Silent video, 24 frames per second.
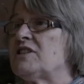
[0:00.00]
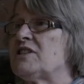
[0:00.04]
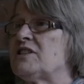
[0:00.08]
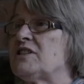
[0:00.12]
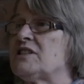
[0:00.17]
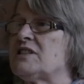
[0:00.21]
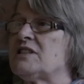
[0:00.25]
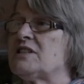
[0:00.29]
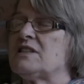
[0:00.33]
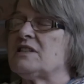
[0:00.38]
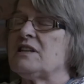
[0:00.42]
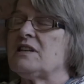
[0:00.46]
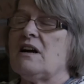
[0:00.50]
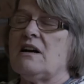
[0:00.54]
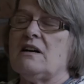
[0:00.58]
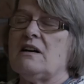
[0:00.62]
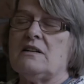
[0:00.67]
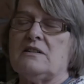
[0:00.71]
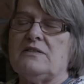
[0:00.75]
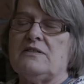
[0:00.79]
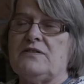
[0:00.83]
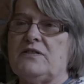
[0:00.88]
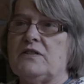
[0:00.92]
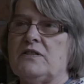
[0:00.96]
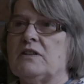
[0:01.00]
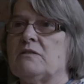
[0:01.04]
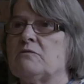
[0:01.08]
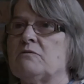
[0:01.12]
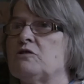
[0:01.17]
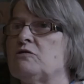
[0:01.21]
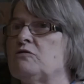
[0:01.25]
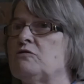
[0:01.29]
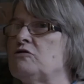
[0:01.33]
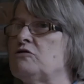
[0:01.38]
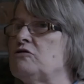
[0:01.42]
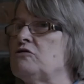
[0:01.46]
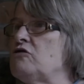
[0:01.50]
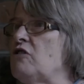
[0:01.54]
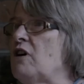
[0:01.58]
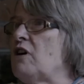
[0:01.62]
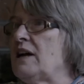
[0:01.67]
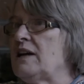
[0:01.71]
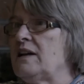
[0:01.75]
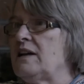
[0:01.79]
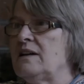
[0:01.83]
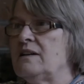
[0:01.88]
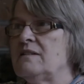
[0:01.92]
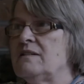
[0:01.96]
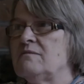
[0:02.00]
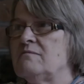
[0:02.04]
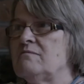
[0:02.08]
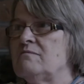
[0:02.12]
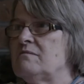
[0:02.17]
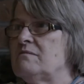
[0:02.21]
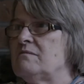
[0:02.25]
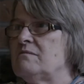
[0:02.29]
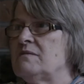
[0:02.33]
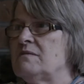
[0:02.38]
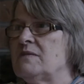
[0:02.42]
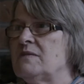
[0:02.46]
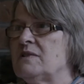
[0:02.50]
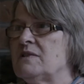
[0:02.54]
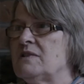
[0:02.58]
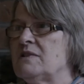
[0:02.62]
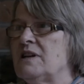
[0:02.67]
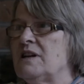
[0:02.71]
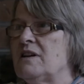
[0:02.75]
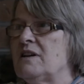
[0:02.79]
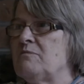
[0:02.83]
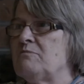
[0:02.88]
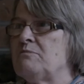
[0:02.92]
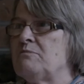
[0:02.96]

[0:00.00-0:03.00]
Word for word: staff are great, they're